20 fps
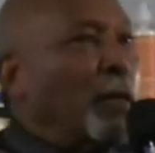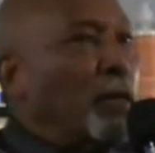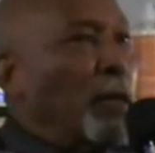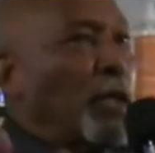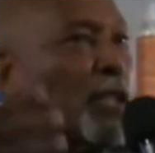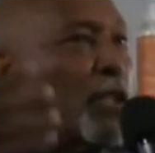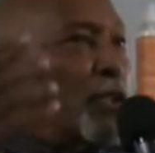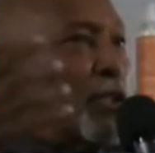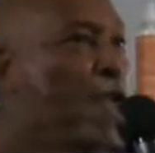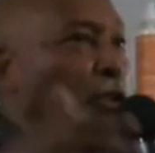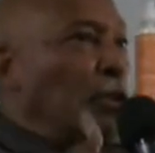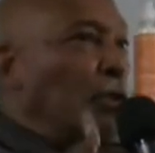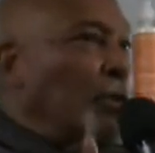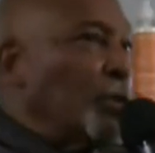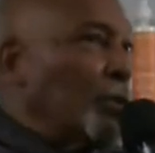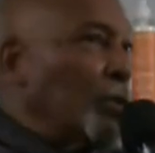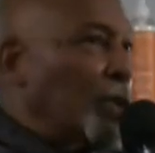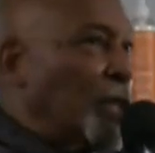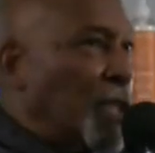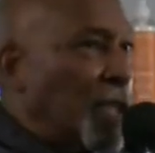with the
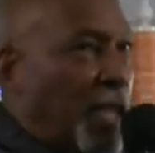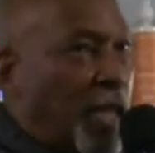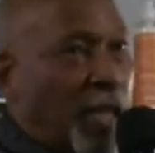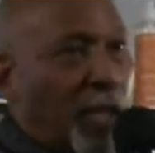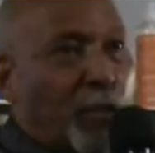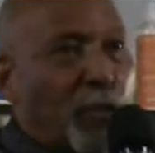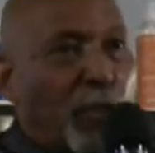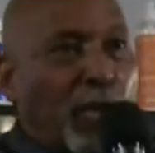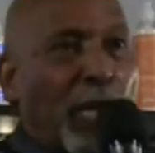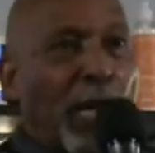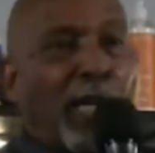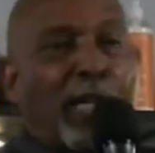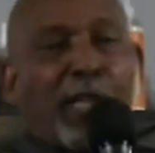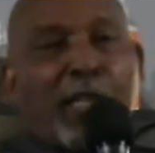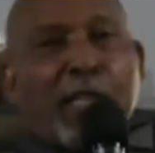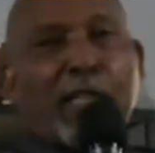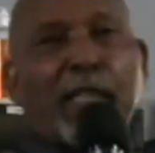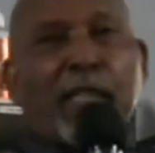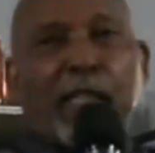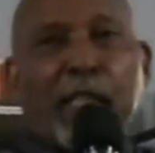Jews in Uganda